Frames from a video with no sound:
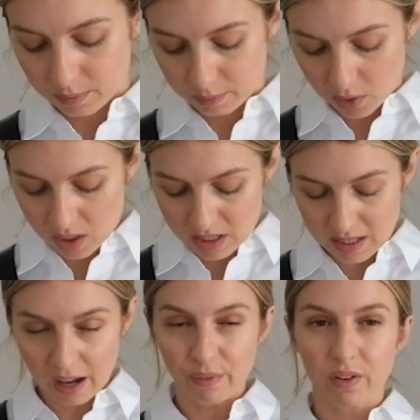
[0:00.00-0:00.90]
Because this
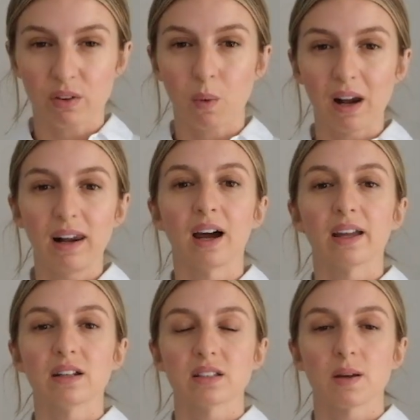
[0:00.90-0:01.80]
outfit is quite
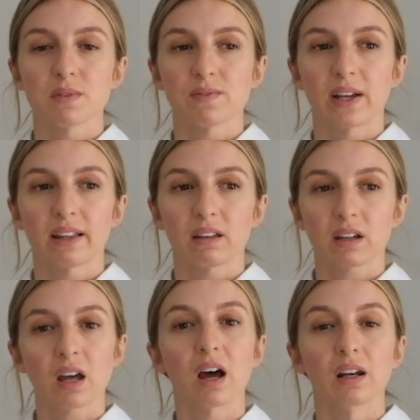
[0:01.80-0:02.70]
light in terms of like
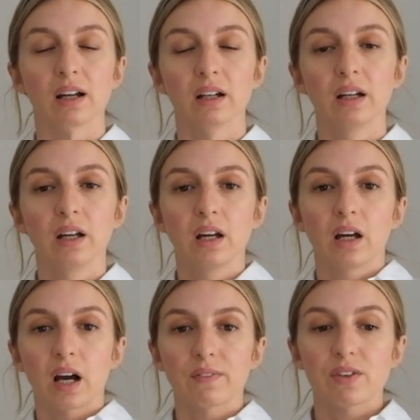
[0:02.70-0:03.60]
colour,
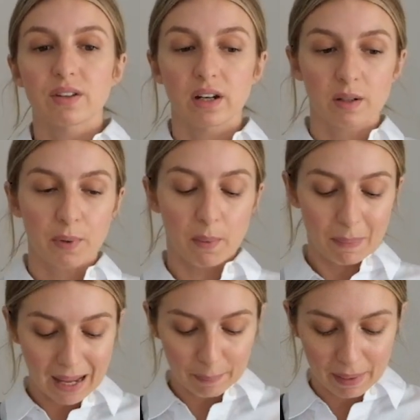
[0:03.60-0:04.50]
I've decided to put a
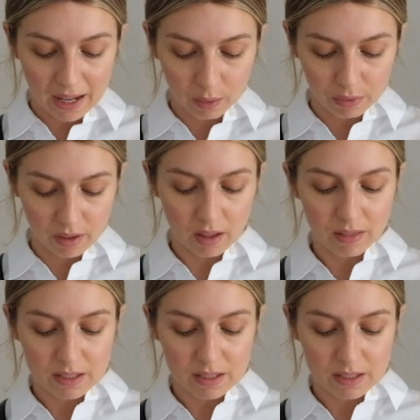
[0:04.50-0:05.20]
black bag with it.